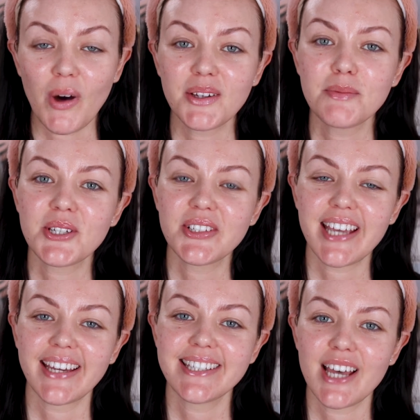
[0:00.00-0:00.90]
Welcome to
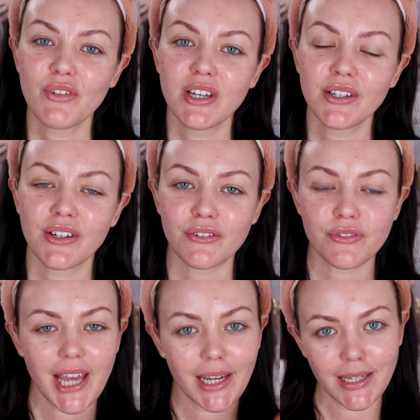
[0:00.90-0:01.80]
day 7 of
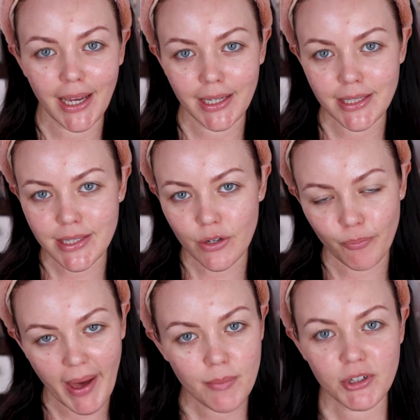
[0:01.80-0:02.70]
10 days
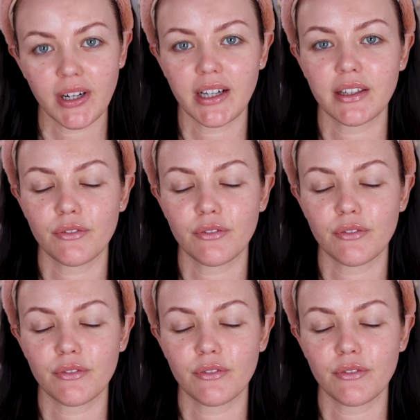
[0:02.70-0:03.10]
of Pat McGrath.